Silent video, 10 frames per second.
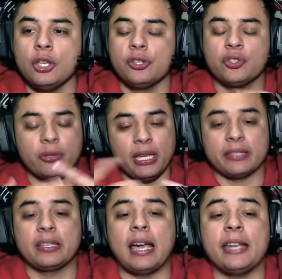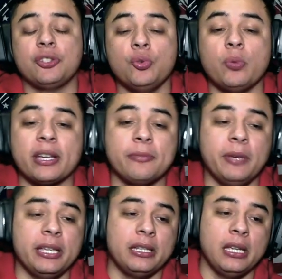So yes, I do
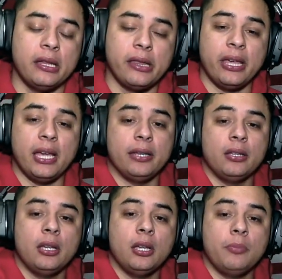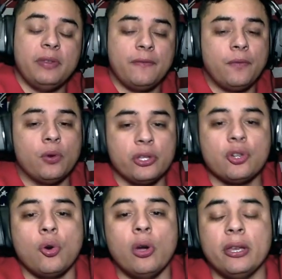recommend that before you
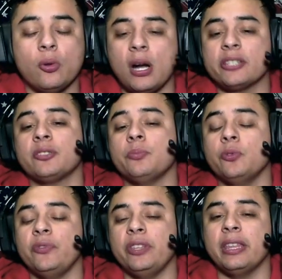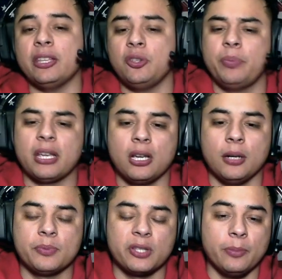go in to watch this movie, that you pick
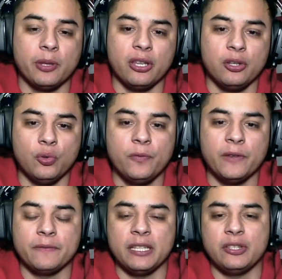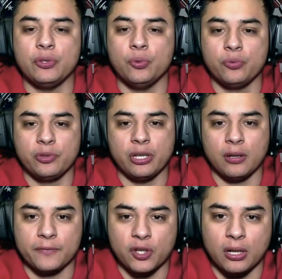up some of the new 52
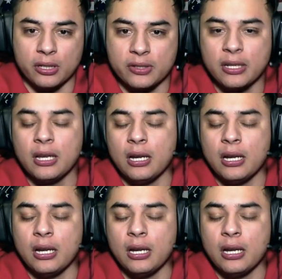Geoff Johns